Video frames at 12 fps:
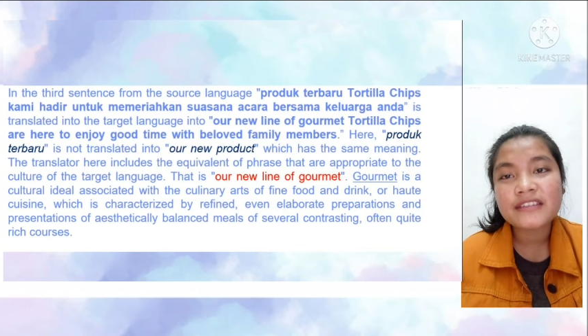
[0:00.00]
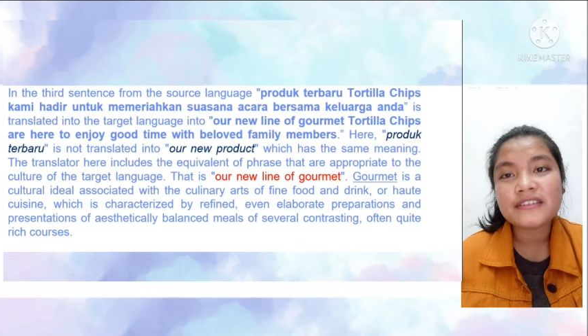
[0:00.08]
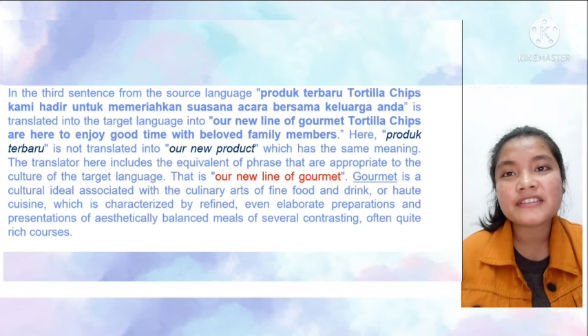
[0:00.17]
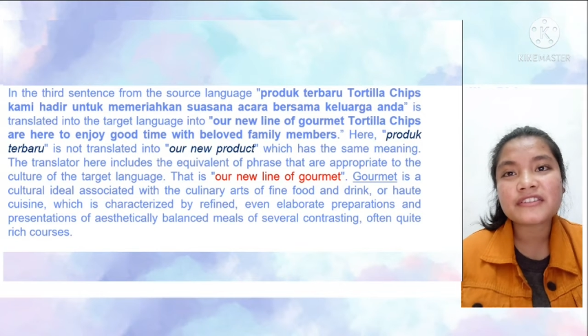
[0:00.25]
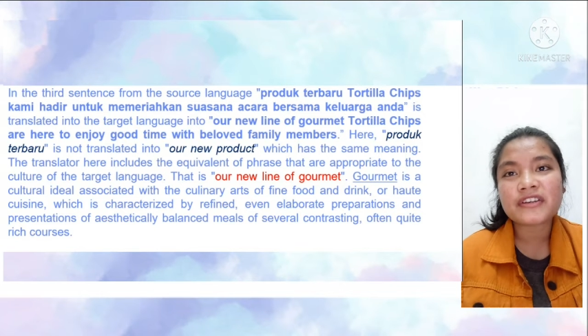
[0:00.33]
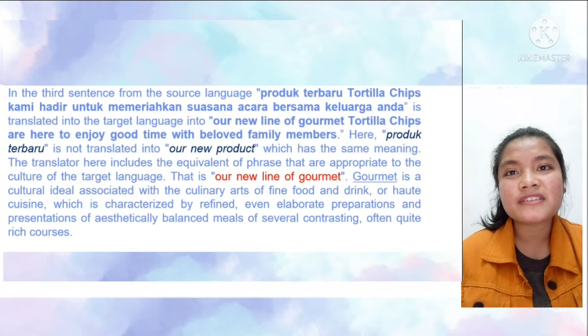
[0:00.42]

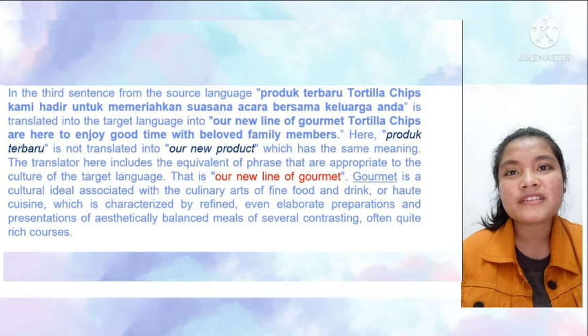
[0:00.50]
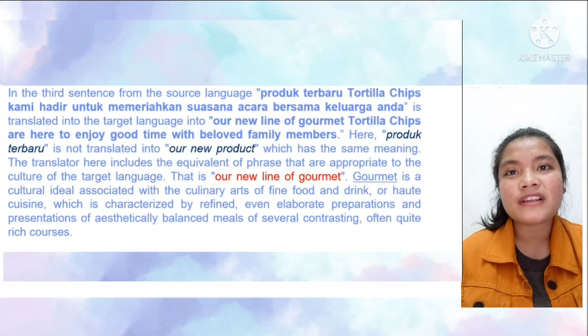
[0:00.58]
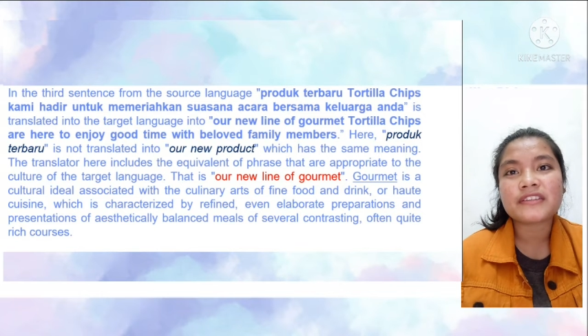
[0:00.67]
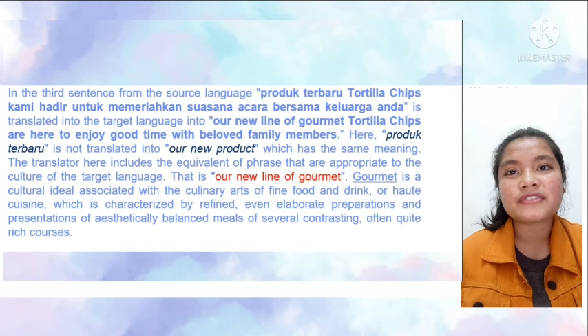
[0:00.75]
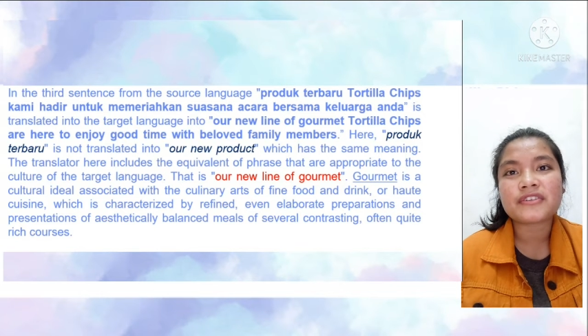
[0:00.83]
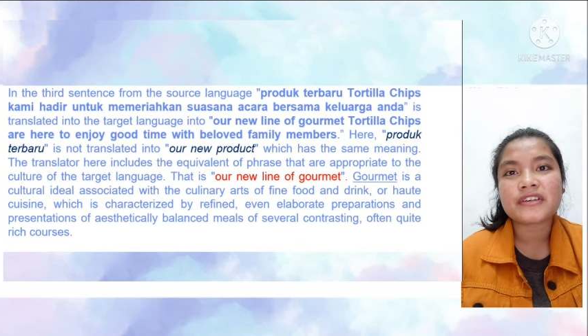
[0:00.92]
The
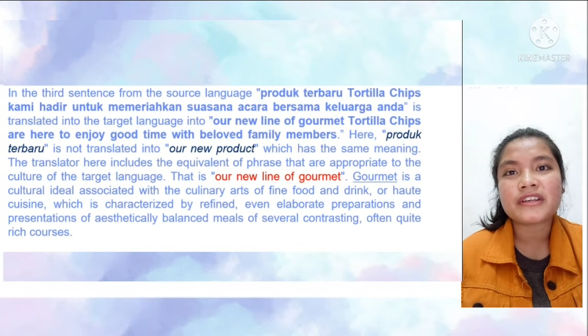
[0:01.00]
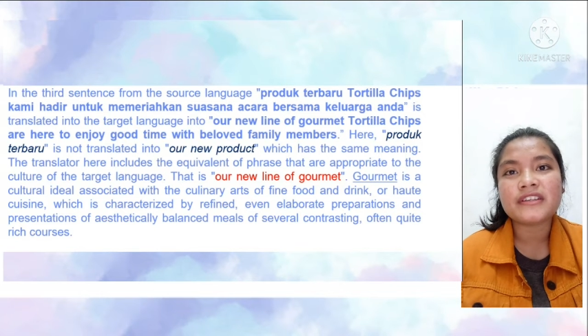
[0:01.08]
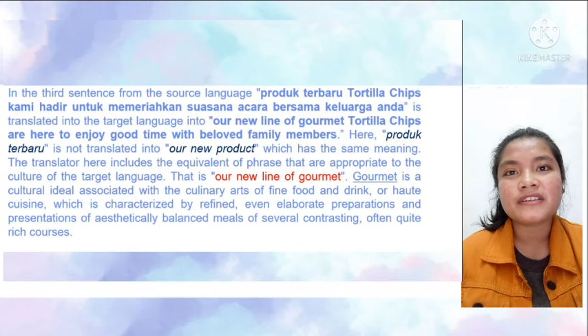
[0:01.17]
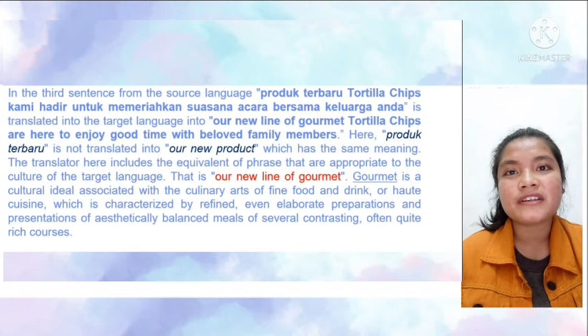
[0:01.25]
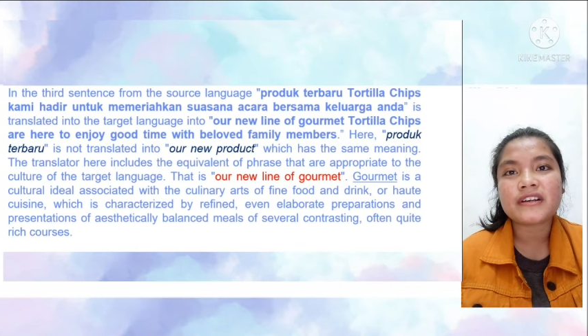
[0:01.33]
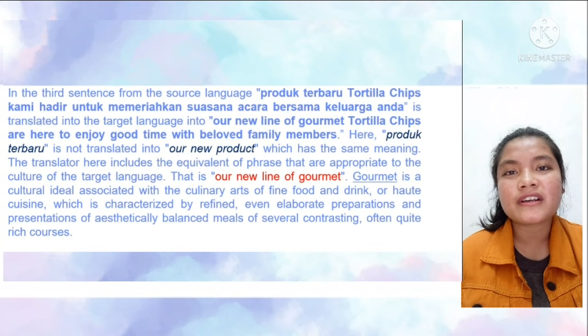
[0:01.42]
translator
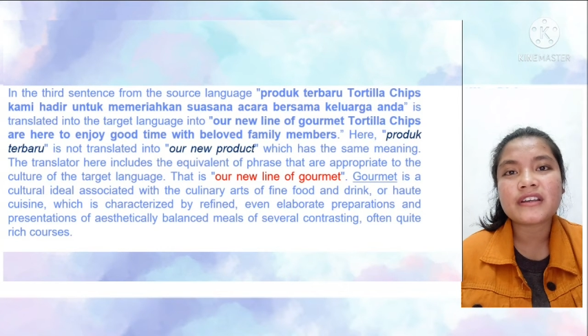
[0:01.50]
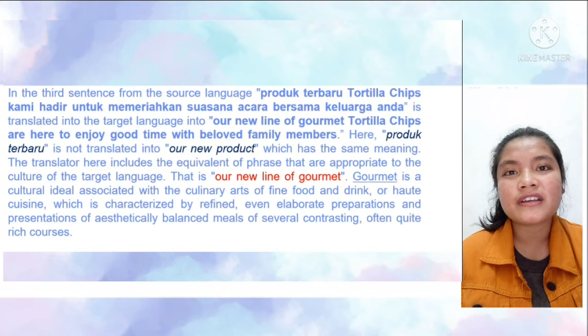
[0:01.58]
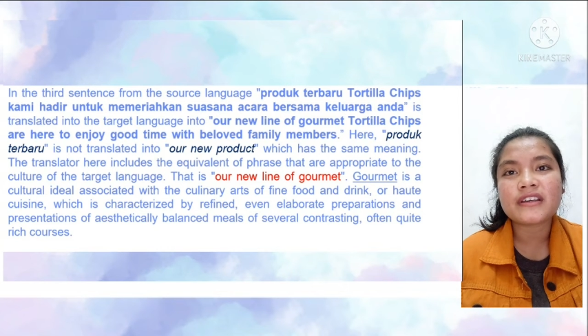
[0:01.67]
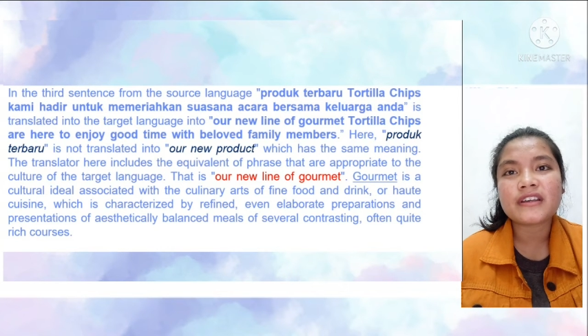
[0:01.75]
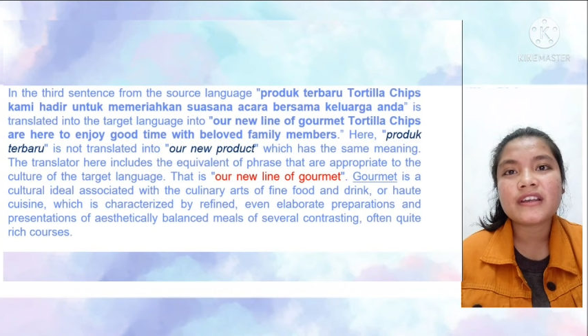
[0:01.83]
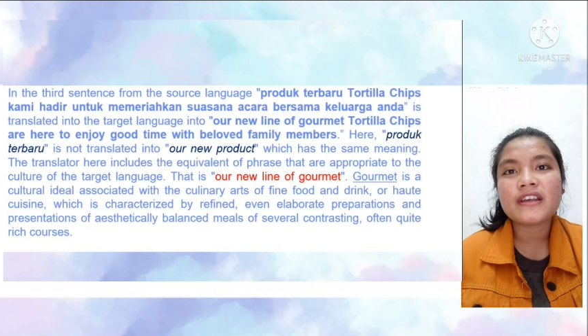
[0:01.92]
here
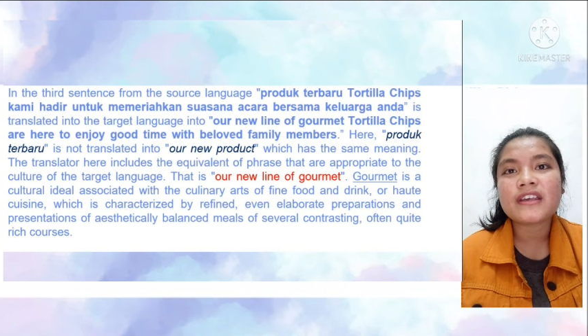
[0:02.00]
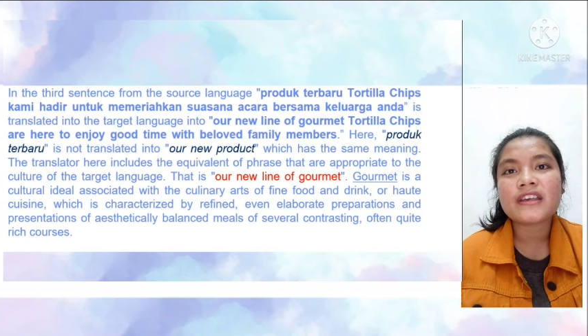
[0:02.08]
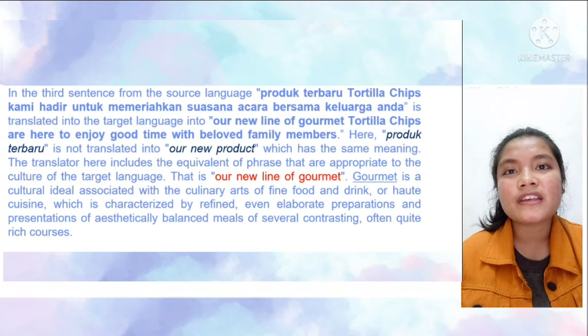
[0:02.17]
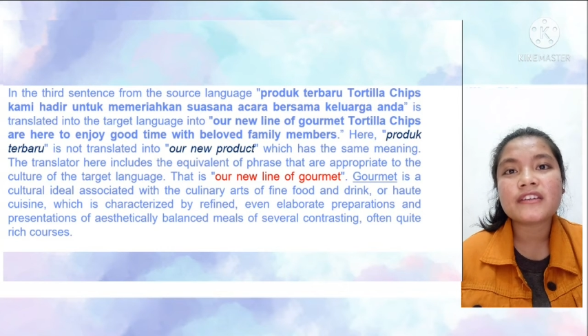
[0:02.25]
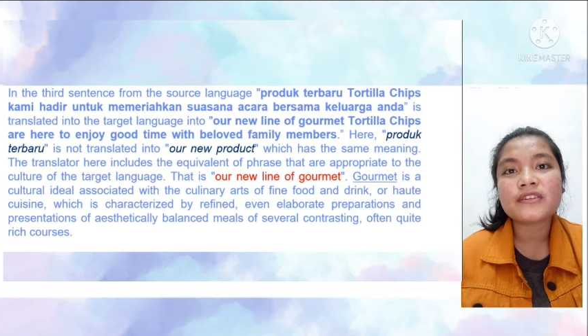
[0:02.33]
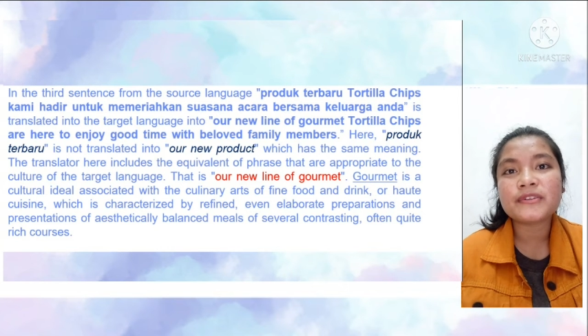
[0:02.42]

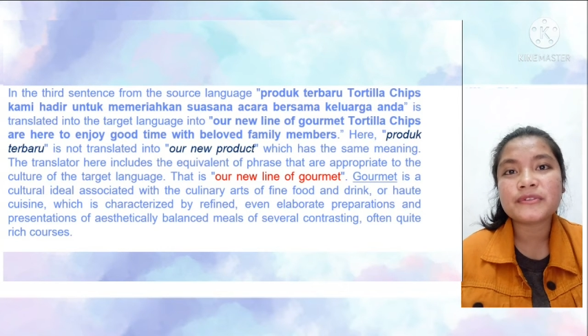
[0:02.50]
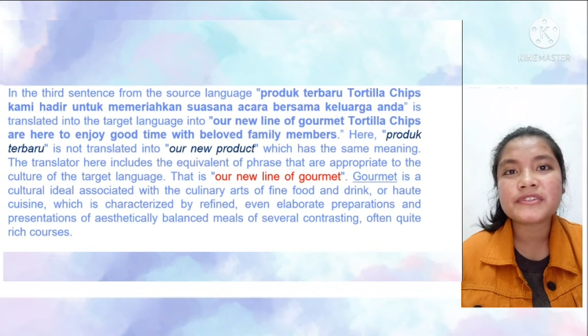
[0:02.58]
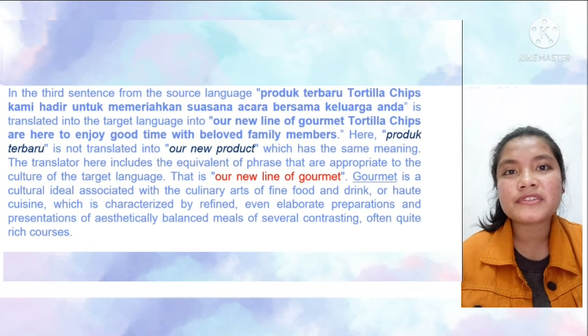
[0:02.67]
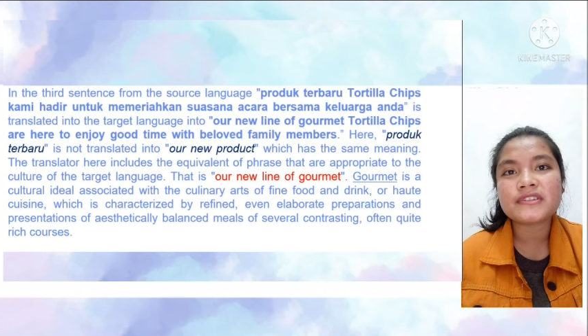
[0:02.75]
includes